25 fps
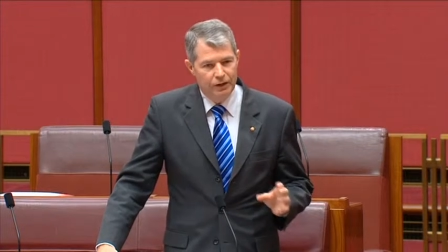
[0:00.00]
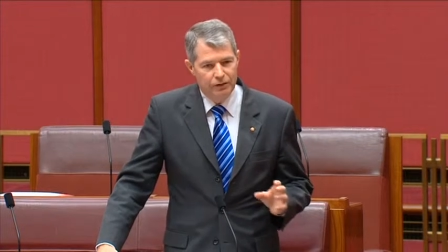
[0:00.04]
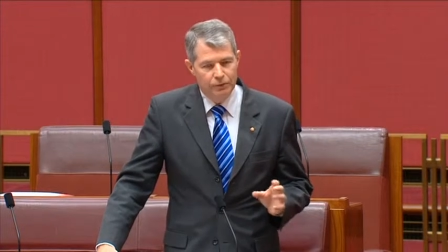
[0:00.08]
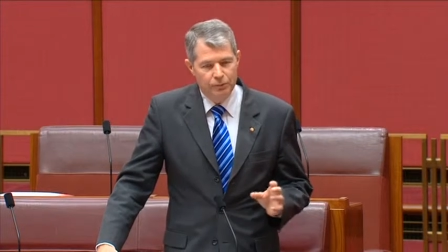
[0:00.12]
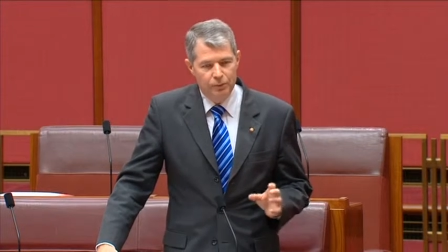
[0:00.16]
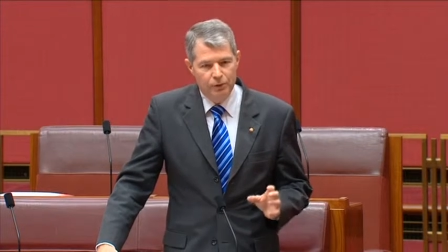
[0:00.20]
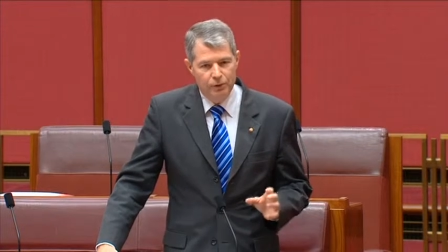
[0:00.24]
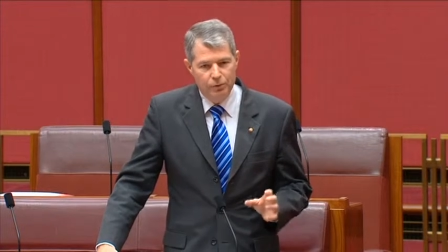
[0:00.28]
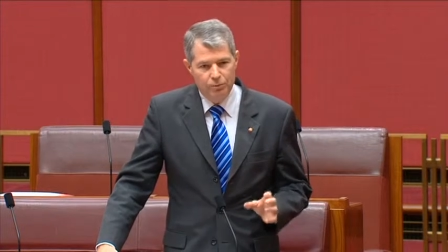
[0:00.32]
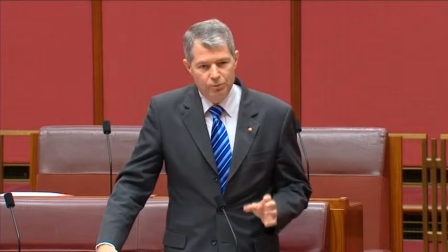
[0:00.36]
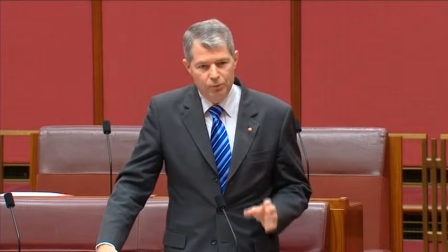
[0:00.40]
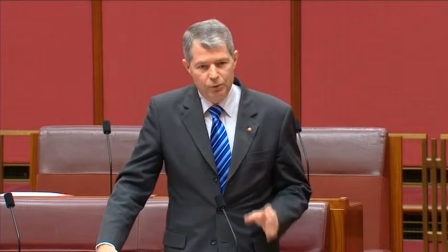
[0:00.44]
has
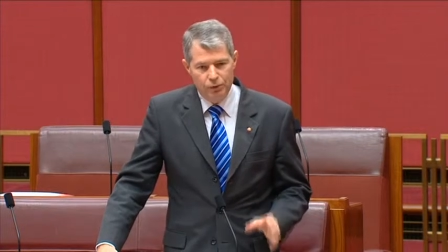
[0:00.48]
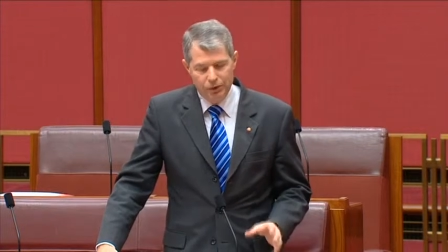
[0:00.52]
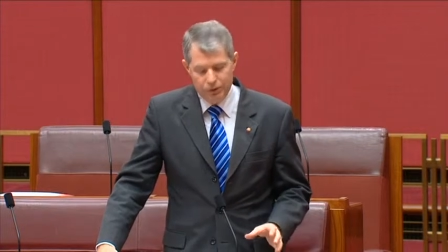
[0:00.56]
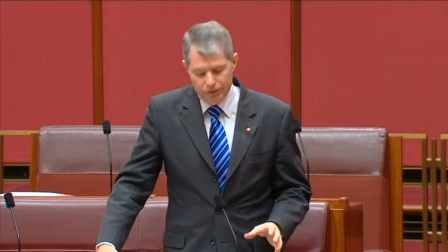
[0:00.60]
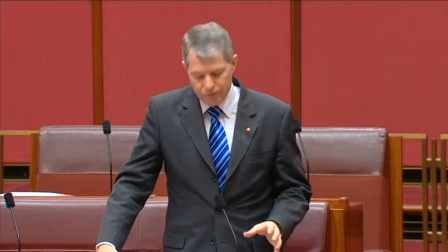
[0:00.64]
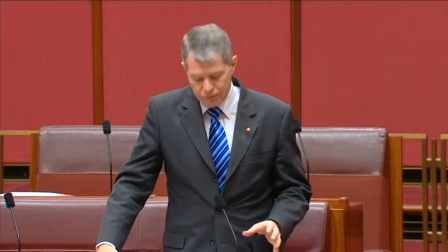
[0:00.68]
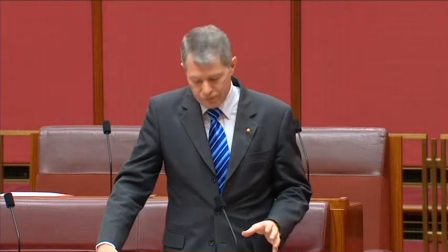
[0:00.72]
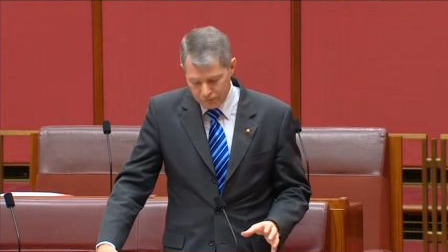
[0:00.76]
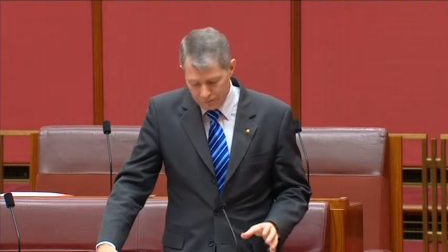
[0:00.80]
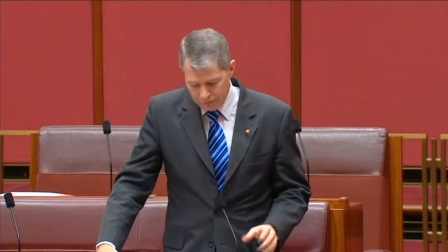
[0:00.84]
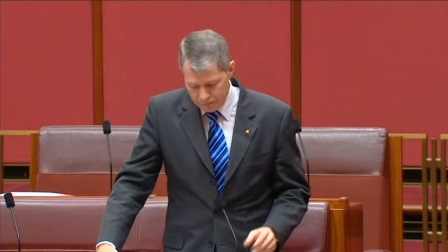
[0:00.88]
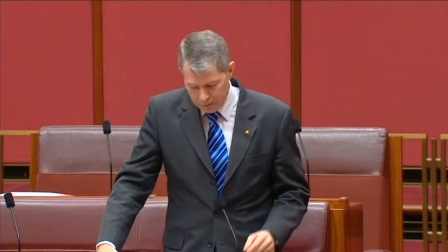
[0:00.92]
been a
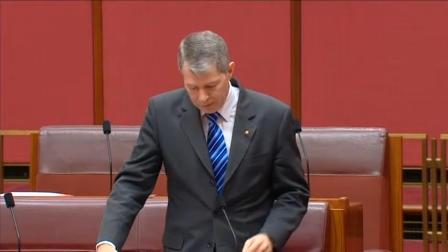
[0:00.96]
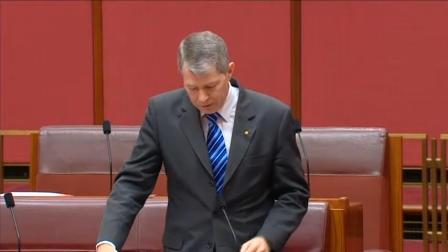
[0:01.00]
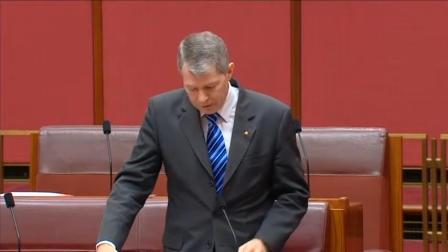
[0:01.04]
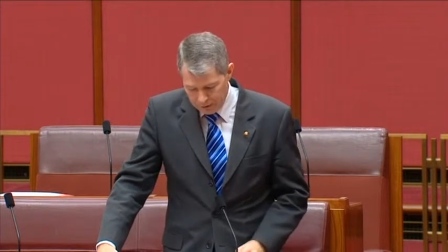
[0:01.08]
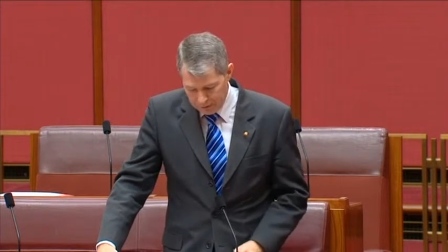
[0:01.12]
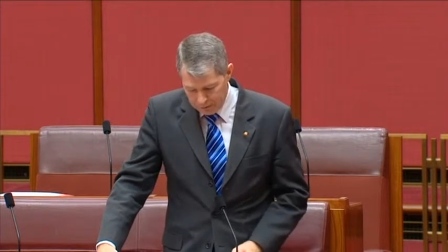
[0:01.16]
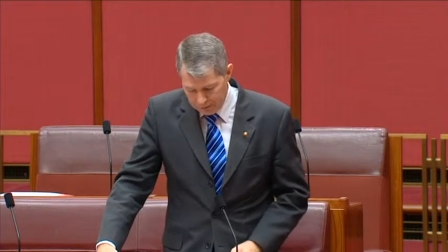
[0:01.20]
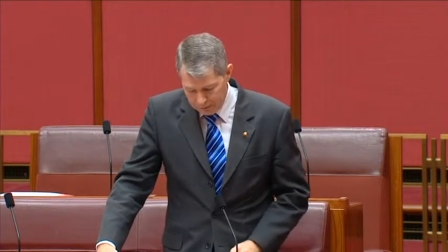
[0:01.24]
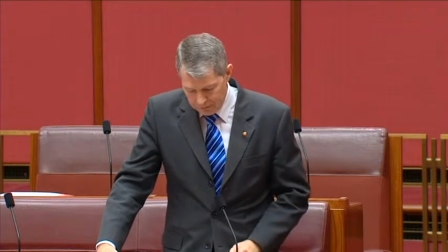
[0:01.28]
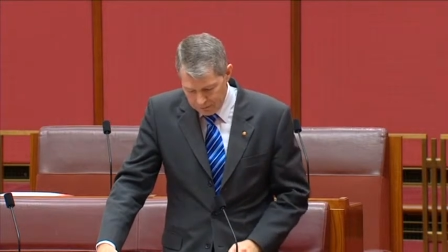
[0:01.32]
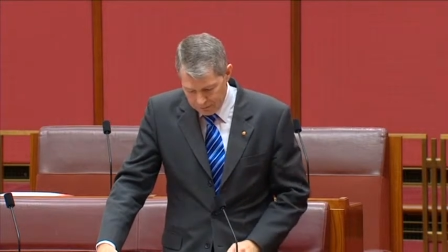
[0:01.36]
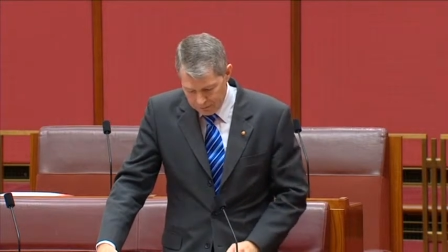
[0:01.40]
breach of
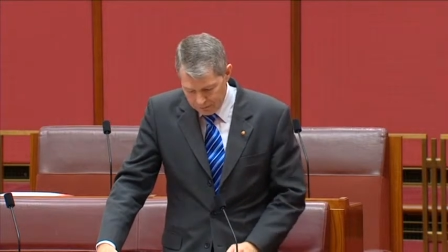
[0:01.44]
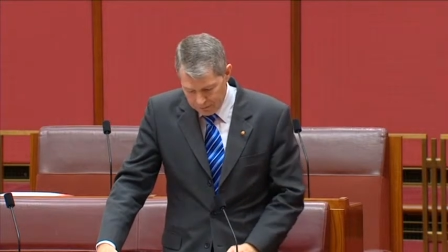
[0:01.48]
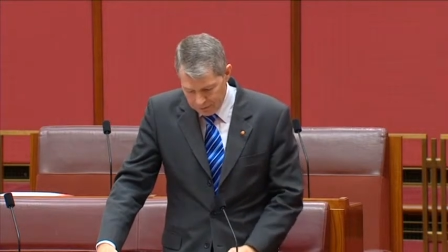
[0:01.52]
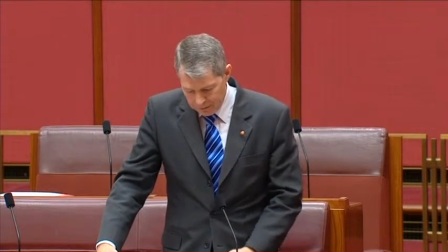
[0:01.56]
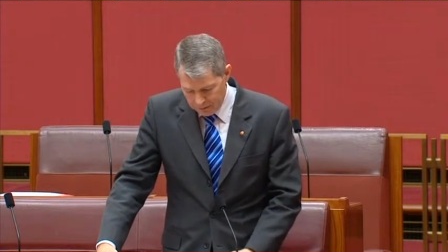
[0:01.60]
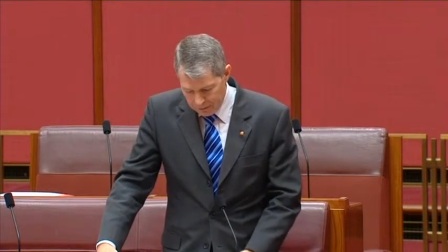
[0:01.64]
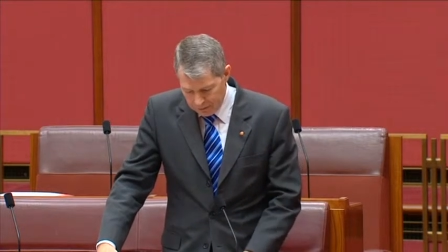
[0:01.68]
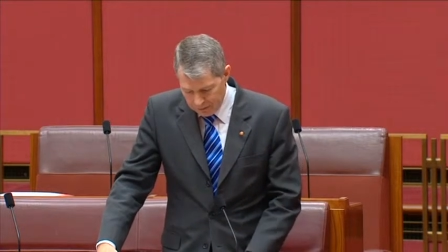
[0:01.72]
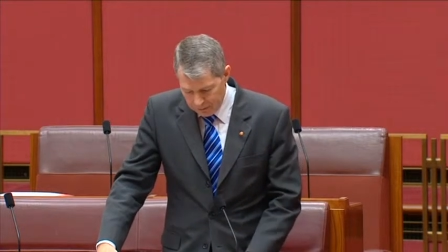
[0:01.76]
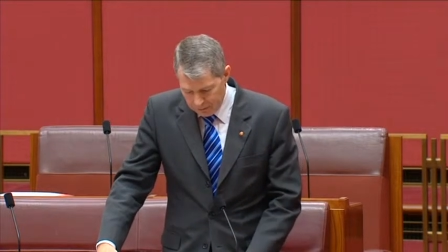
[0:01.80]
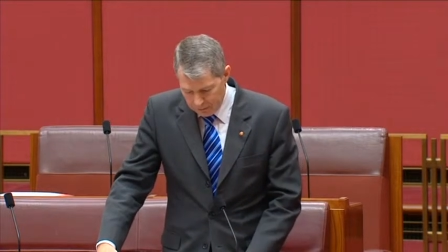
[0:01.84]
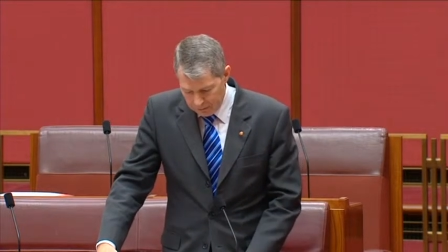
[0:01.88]
data
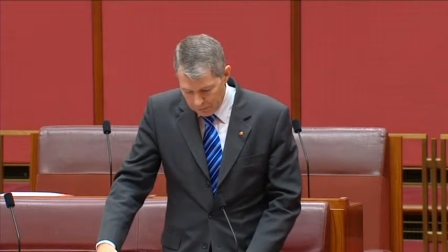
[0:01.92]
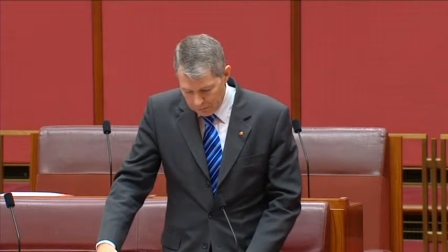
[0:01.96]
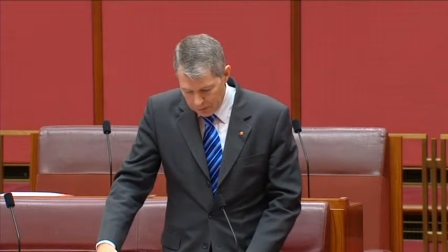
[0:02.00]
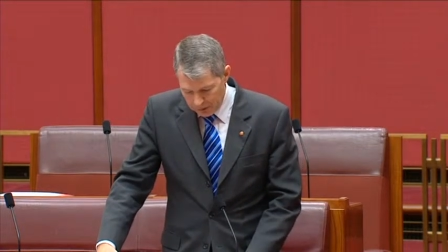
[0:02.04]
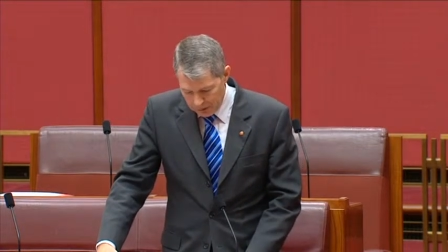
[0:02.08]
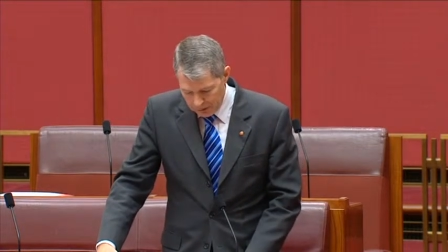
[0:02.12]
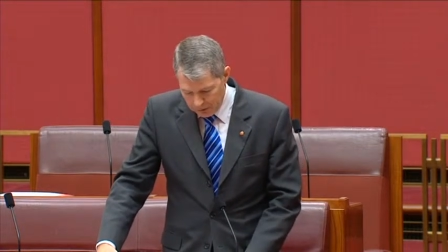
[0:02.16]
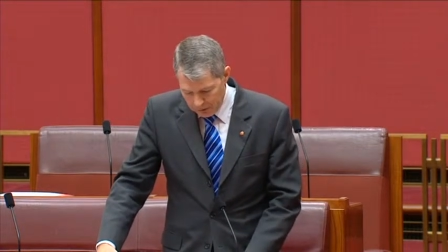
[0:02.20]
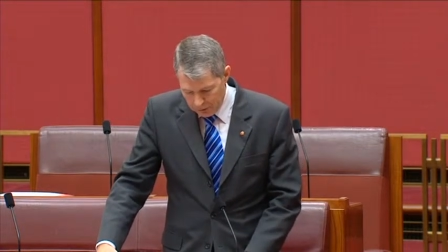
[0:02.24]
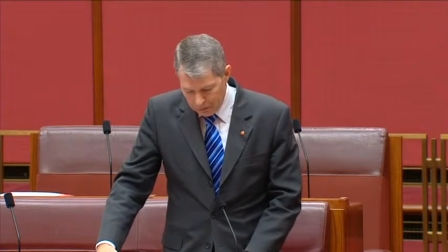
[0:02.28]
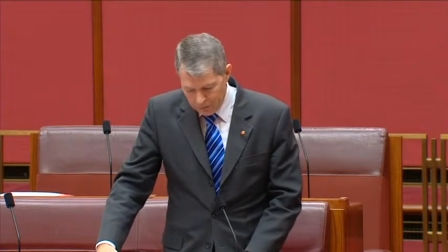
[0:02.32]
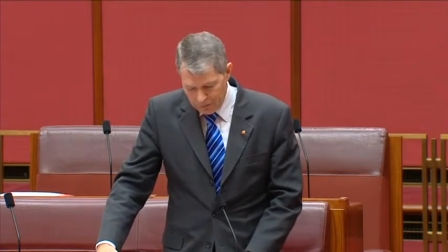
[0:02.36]

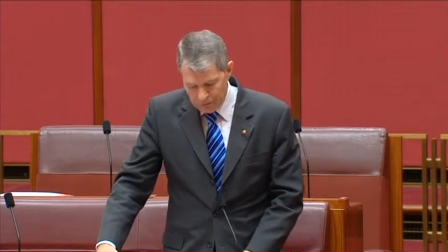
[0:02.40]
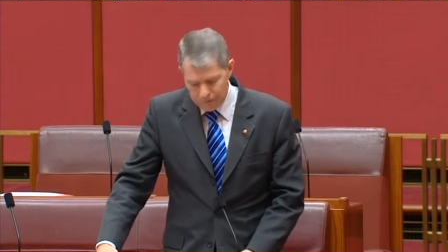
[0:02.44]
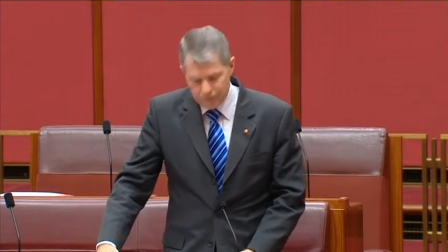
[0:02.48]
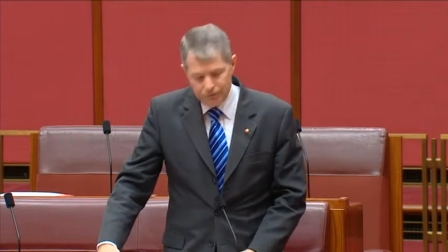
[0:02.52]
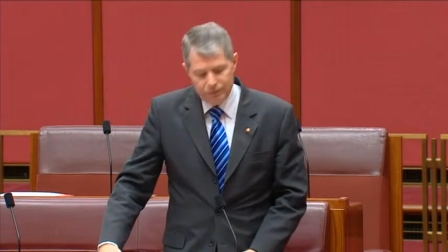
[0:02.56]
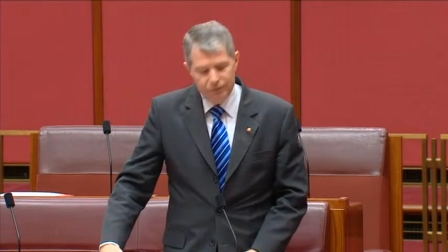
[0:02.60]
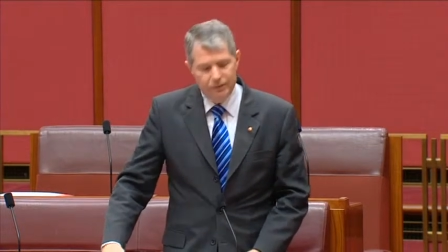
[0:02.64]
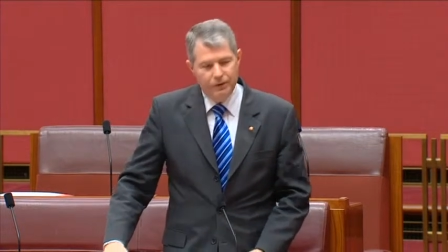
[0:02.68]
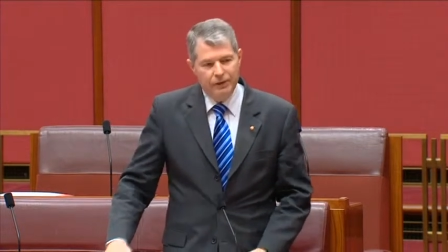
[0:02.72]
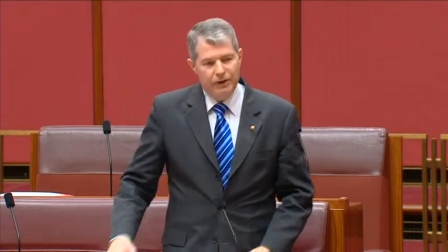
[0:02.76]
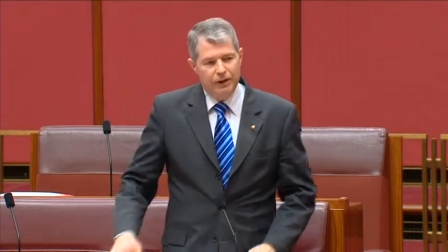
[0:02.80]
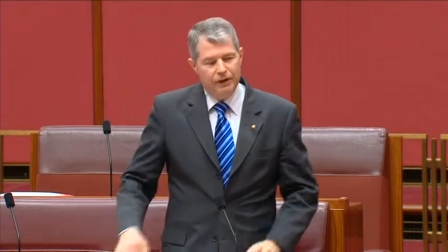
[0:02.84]

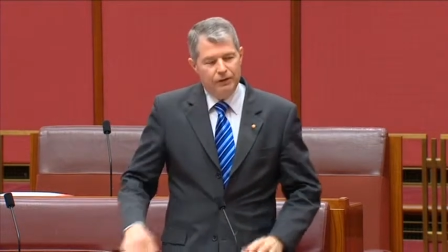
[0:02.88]
because,